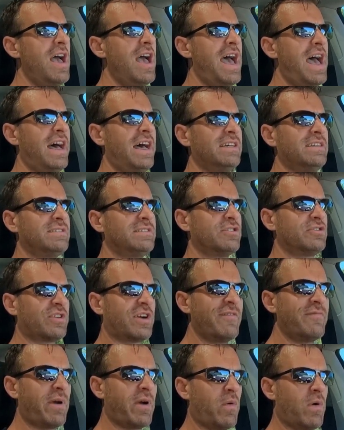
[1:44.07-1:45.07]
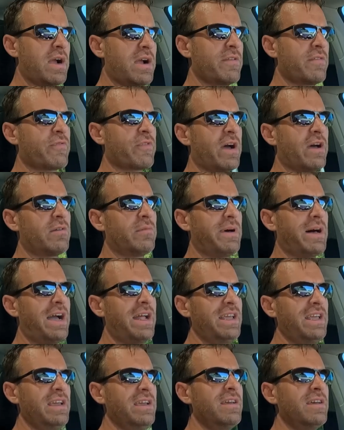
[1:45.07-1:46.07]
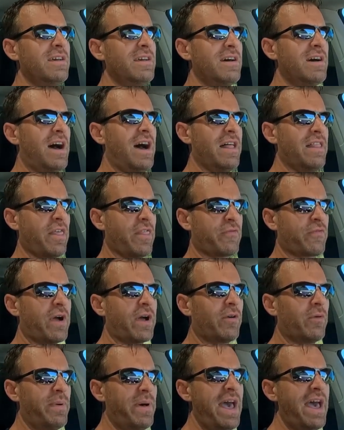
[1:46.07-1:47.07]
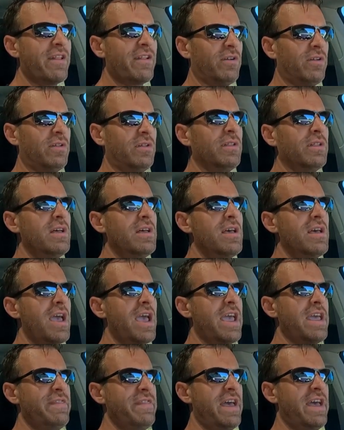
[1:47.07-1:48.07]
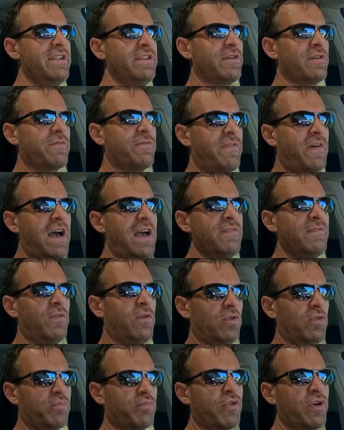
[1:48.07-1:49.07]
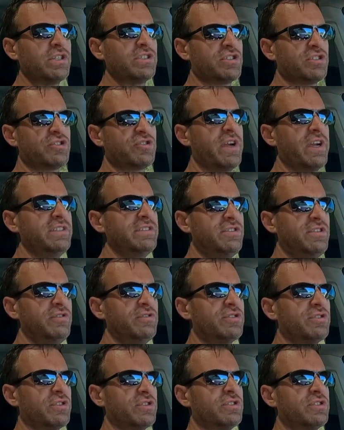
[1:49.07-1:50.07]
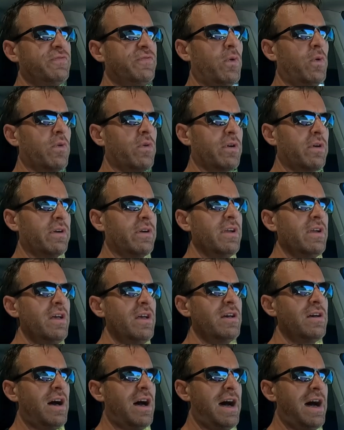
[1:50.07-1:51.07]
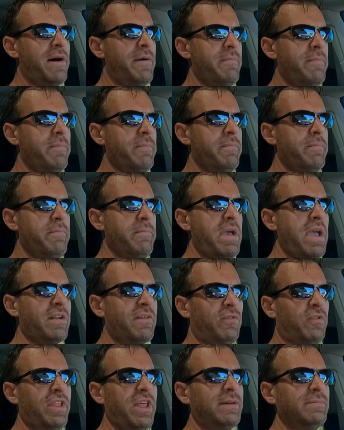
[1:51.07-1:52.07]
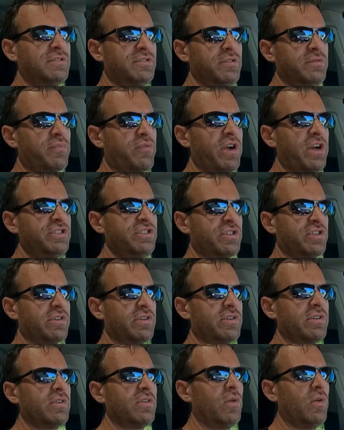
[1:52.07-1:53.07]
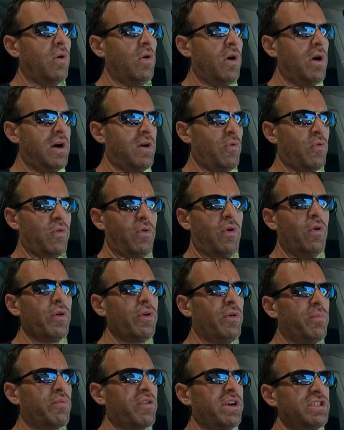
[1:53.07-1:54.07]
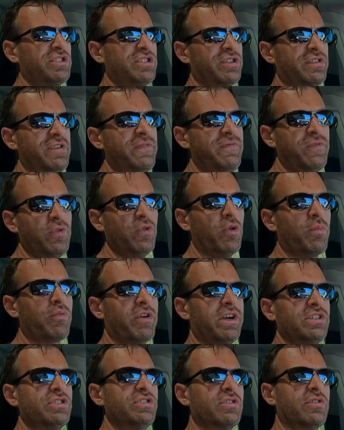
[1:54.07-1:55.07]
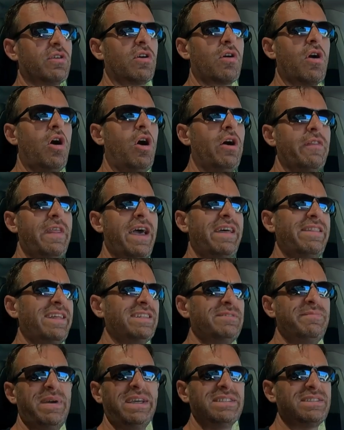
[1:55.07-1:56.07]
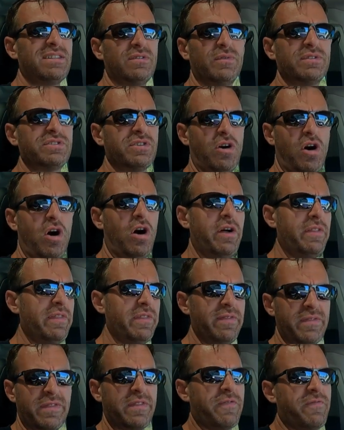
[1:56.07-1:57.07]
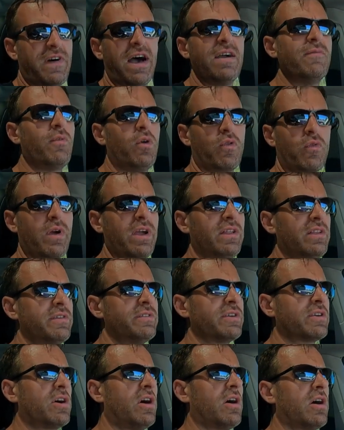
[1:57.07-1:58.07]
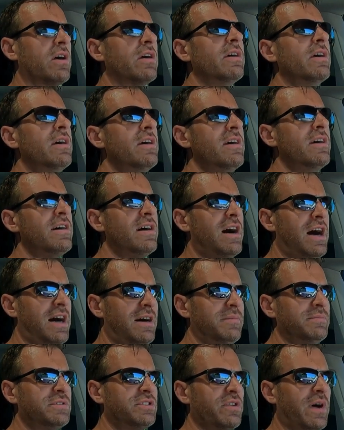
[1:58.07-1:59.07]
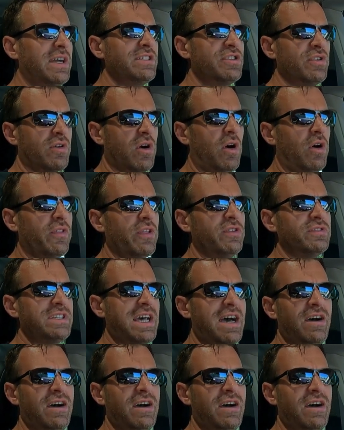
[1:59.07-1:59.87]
has the drive-by-wire throttle body, the throttle pedal, and then your 5-volt pressure transducers for manifold absolute pressure, oil pressure, and fuel pressure are on that. And that's basically what's on the 5-volt rail in the car. So I took all those